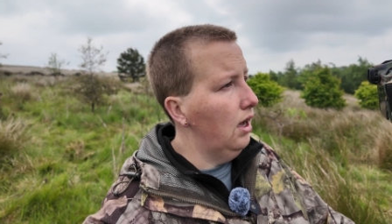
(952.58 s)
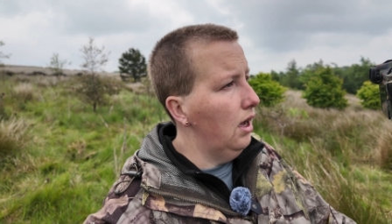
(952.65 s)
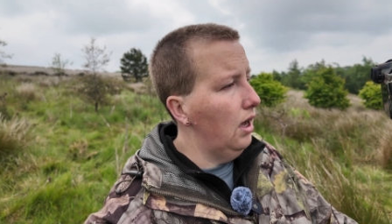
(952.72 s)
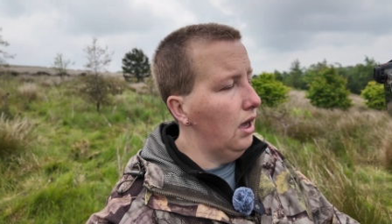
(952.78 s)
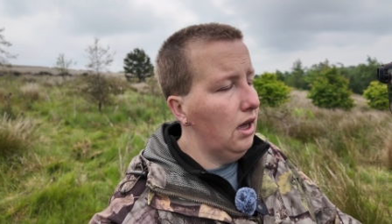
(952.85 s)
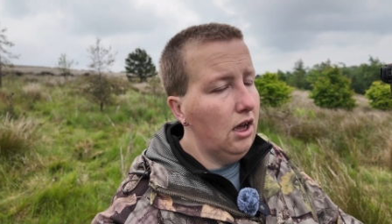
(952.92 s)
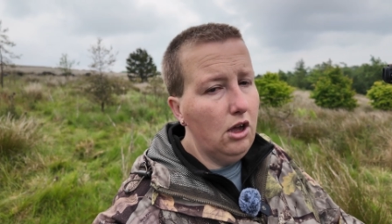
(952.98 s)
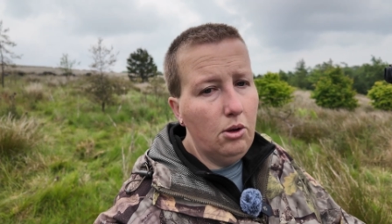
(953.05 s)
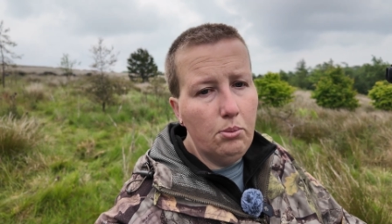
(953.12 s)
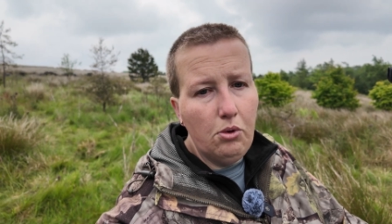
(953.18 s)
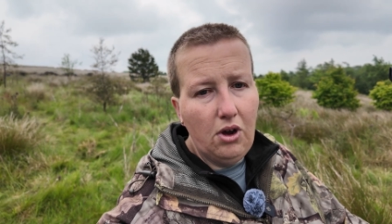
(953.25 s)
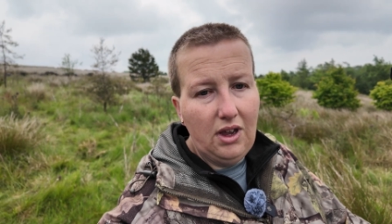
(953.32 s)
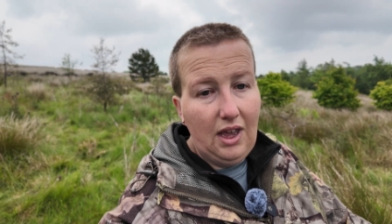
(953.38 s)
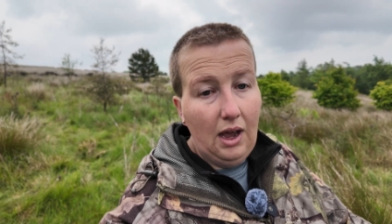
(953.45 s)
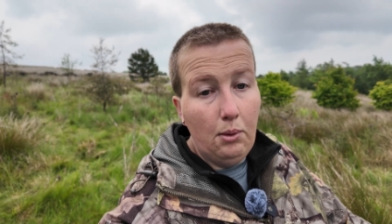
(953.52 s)
But
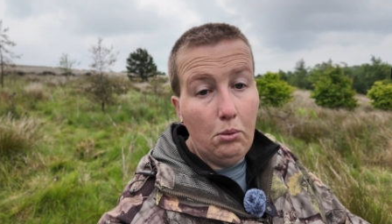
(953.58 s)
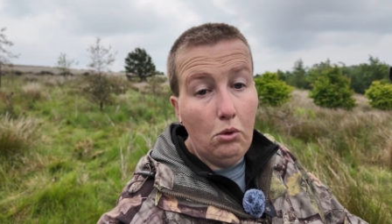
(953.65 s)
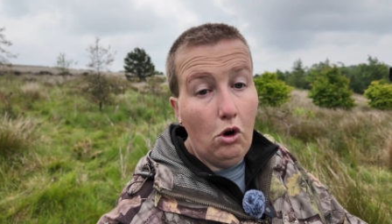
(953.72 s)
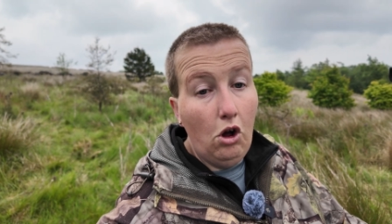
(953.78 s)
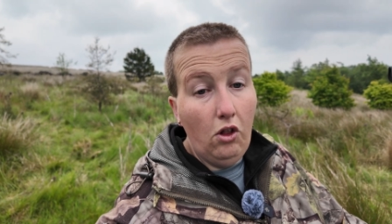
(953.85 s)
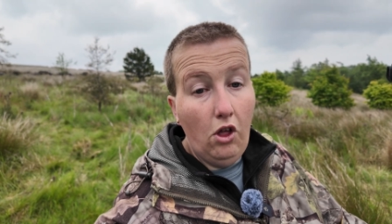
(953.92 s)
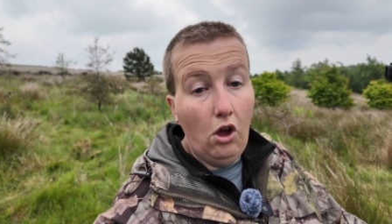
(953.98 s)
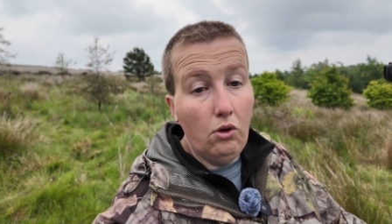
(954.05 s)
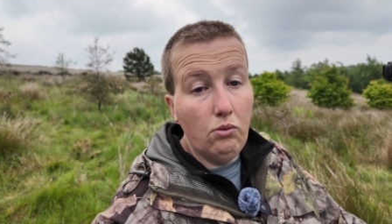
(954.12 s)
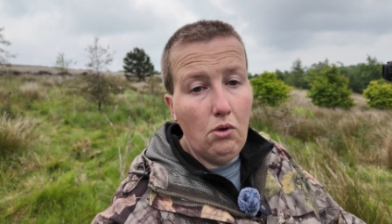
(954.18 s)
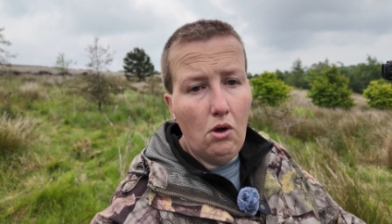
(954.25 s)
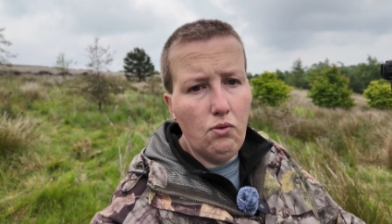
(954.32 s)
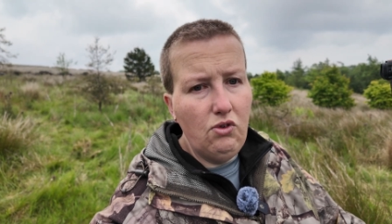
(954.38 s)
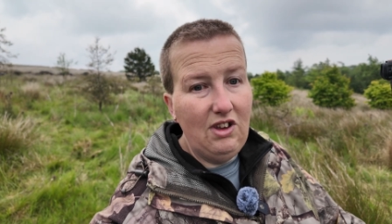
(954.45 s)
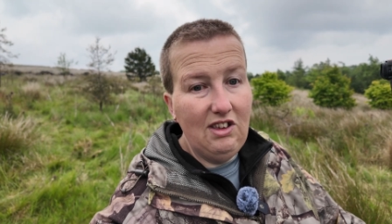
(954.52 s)
again, we're all at
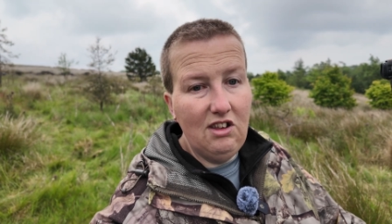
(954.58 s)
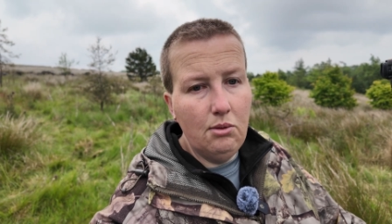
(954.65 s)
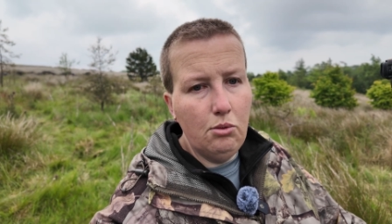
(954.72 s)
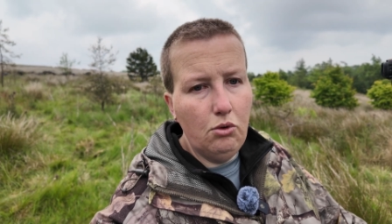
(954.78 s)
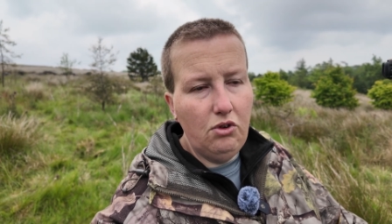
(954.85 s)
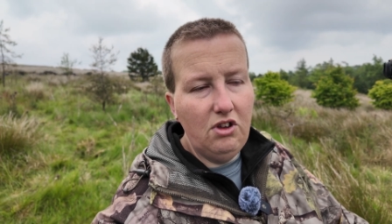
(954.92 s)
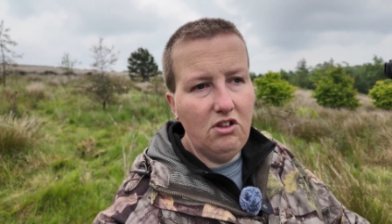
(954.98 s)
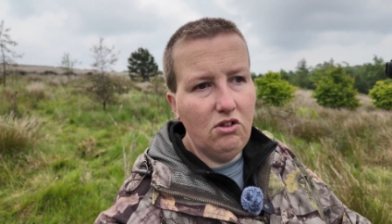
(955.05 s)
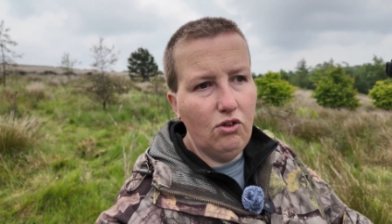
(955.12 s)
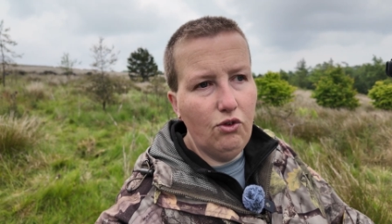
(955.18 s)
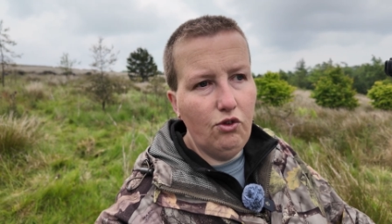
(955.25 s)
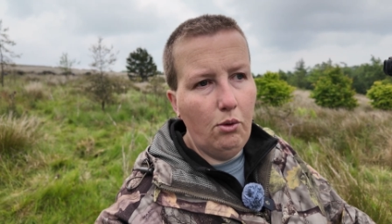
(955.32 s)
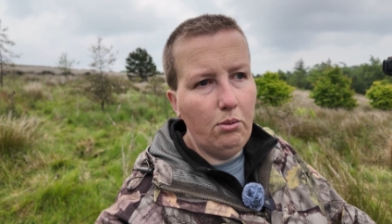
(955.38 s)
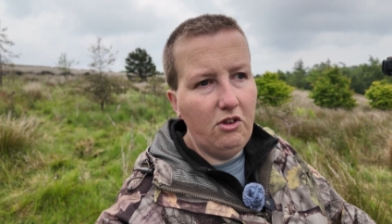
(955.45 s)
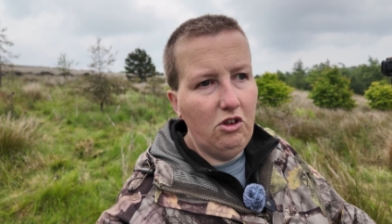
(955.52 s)
a reasonable distance
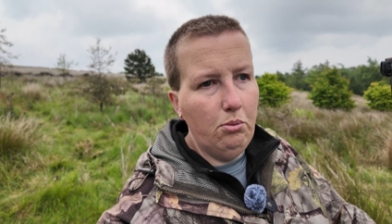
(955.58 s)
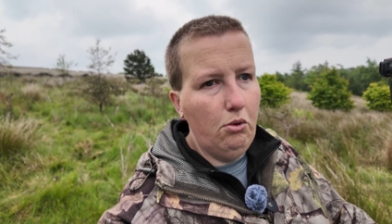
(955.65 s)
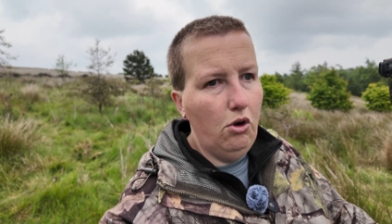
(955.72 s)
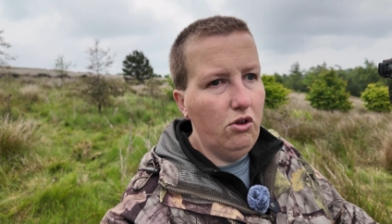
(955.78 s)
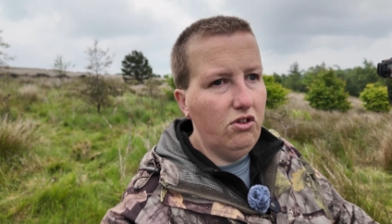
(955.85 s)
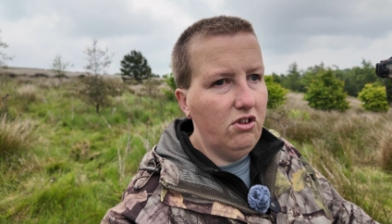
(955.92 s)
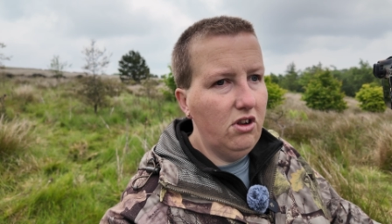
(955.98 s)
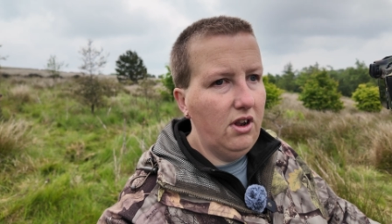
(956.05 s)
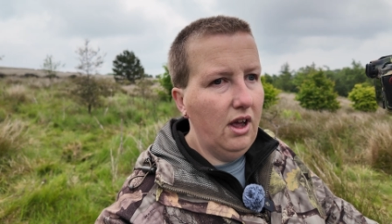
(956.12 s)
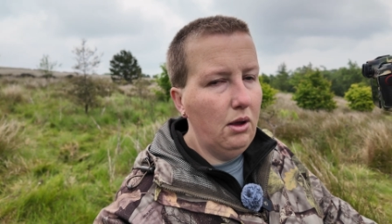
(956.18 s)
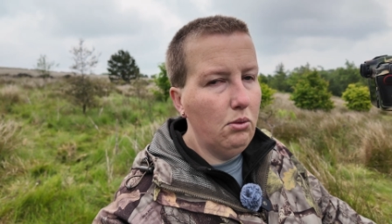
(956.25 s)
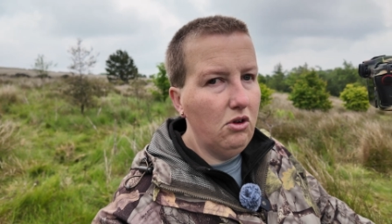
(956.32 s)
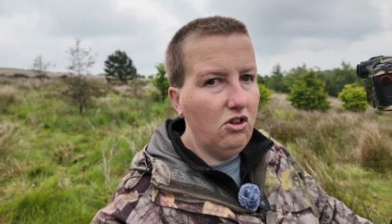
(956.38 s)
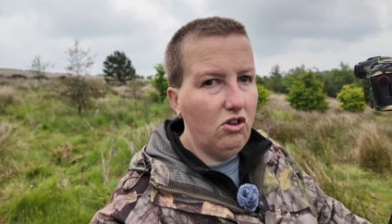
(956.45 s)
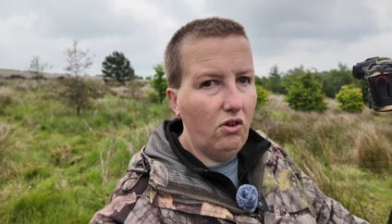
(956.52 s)
from these birds today,
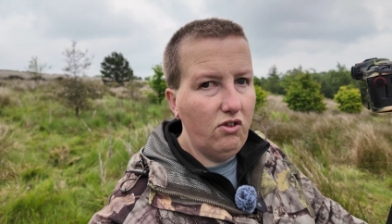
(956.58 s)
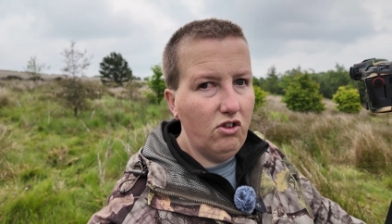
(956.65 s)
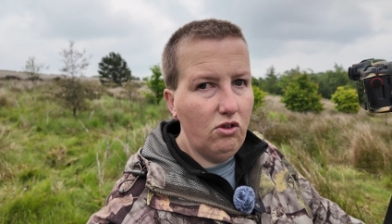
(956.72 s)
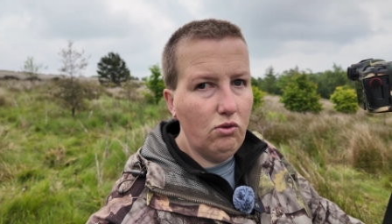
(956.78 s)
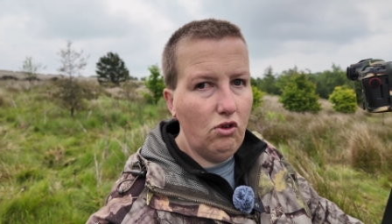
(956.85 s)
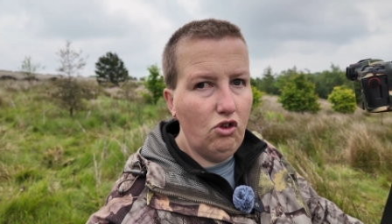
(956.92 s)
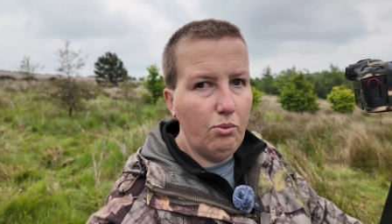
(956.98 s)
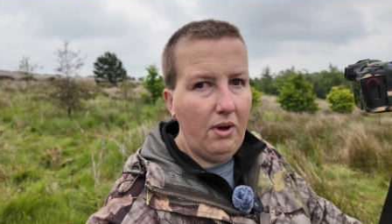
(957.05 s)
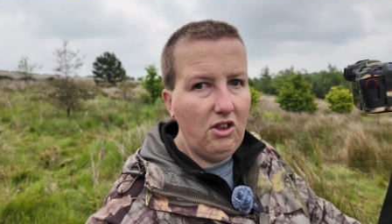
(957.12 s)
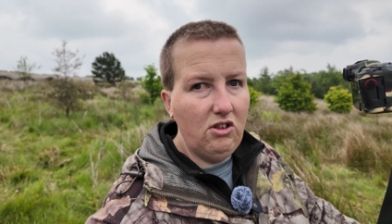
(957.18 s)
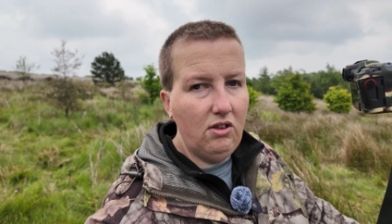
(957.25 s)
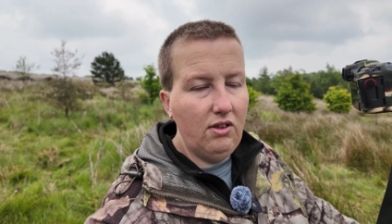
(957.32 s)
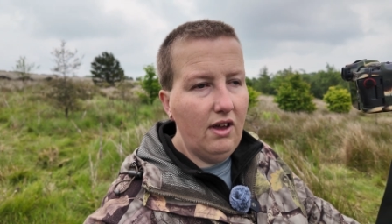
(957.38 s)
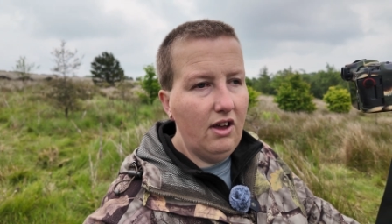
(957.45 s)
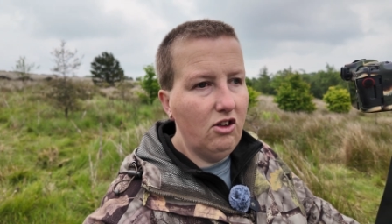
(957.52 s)
which obviously is
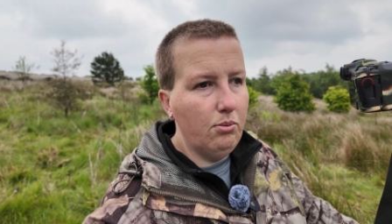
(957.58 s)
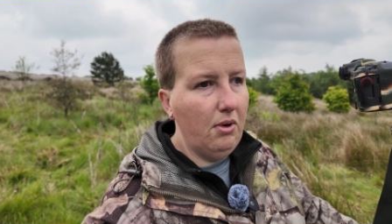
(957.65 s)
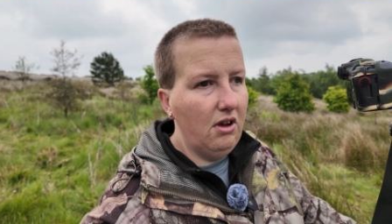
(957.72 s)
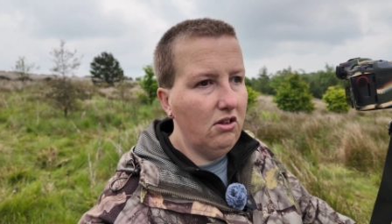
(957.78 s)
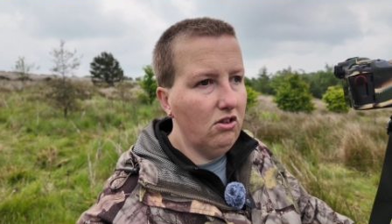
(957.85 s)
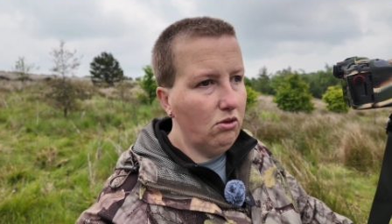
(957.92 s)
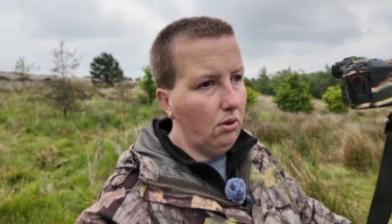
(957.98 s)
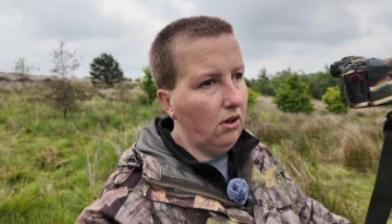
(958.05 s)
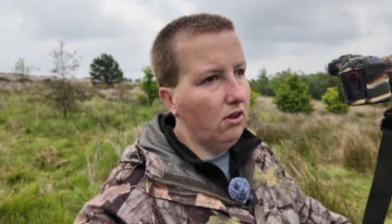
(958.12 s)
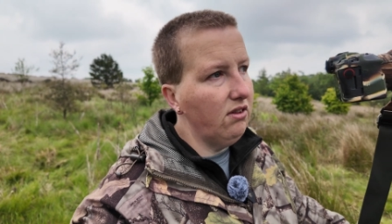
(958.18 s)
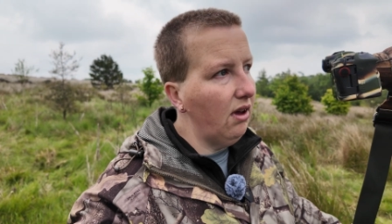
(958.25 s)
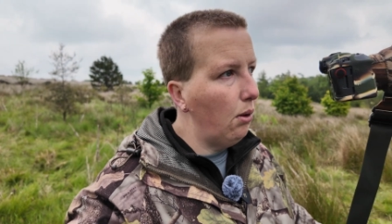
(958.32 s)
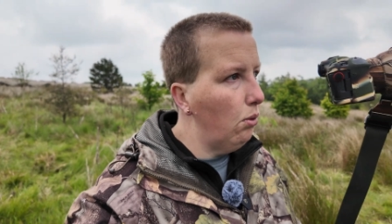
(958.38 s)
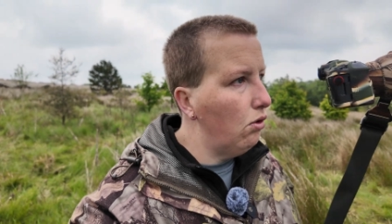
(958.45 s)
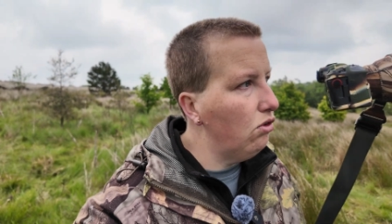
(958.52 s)
respecting their space as well as
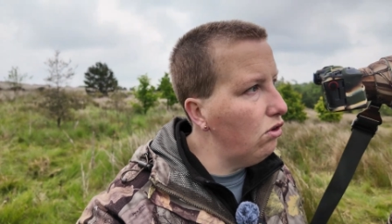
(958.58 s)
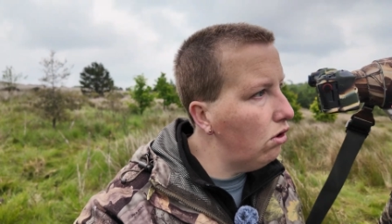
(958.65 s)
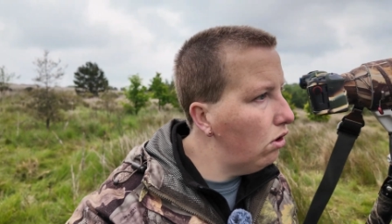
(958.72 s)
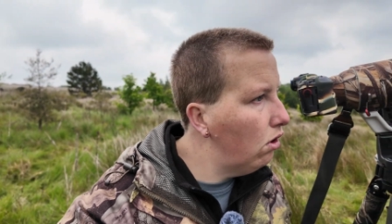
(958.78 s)
ours.